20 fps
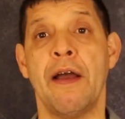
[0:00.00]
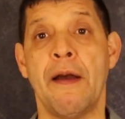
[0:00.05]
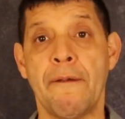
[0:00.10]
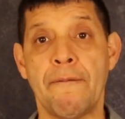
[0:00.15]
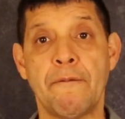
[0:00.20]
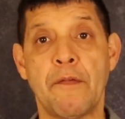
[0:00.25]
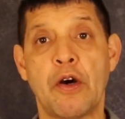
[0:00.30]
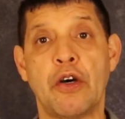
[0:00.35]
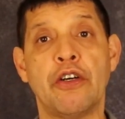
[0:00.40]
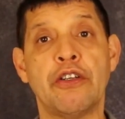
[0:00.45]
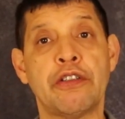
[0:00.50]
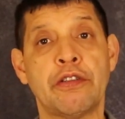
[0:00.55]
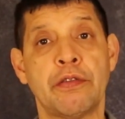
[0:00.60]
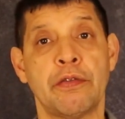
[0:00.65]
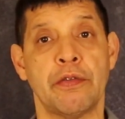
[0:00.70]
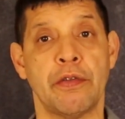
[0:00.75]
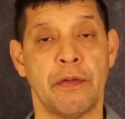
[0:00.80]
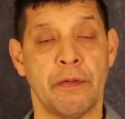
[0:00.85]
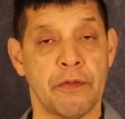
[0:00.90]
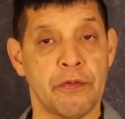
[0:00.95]

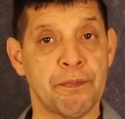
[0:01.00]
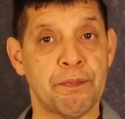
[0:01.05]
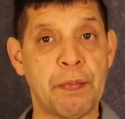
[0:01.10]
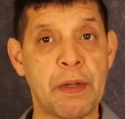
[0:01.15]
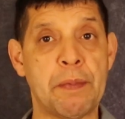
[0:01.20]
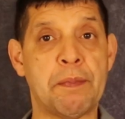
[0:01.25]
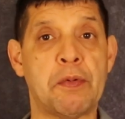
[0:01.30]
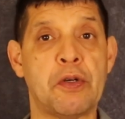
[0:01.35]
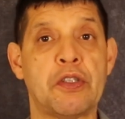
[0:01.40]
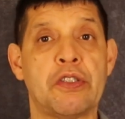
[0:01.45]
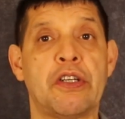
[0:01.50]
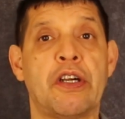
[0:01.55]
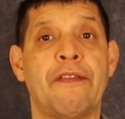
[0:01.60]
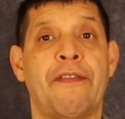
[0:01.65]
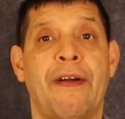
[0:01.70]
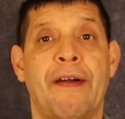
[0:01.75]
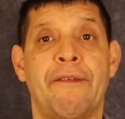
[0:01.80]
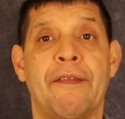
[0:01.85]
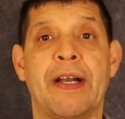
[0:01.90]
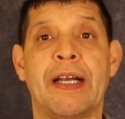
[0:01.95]
Most people in
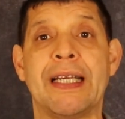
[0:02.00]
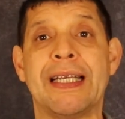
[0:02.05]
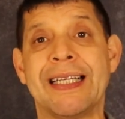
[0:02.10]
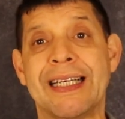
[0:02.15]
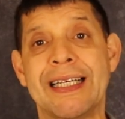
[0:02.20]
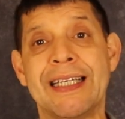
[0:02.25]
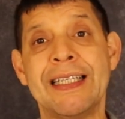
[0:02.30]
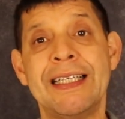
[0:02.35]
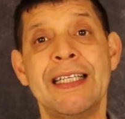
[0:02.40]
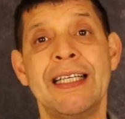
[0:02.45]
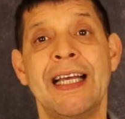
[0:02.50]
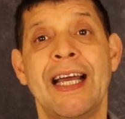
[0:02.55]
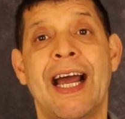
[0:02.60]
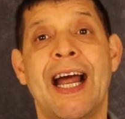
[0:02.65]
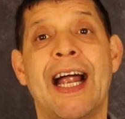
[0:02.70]
North America